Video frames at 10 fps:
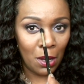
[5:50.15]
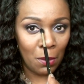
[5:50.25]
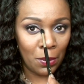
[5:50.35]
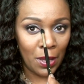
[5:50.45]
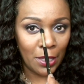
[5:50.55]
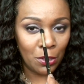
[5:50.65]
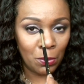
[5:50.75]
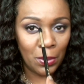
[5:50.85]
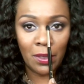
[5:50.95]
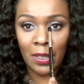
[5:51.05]
Apply a little
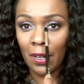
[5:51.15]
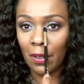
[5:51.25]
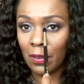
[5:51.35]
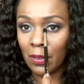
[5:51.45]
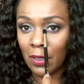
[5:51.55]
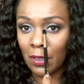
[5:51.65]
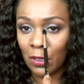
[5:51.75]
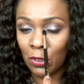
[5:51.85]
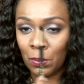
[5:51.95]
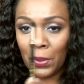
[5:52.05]
bit there. A
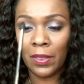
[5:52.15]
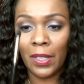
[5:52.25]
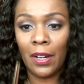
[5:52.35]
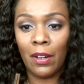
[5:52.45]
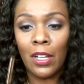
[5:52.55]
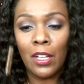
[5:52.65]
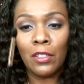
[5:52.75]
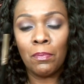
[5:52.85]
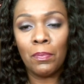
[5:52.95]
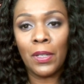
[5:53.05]
little bit there,
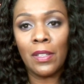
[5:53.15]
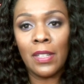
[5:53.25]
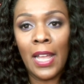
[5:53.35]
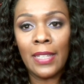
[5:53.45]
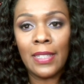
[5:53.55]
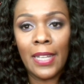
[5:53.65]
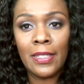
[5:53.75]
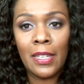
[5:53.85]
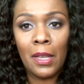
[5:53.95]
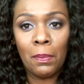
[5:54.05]
because it has that
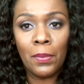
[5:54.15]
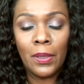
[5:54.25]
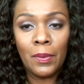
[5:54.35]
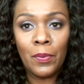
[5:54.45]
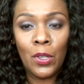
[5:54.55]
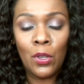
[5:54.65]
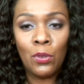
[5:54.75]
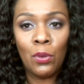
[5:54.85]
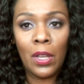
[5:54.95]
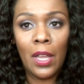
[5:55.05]
tip, you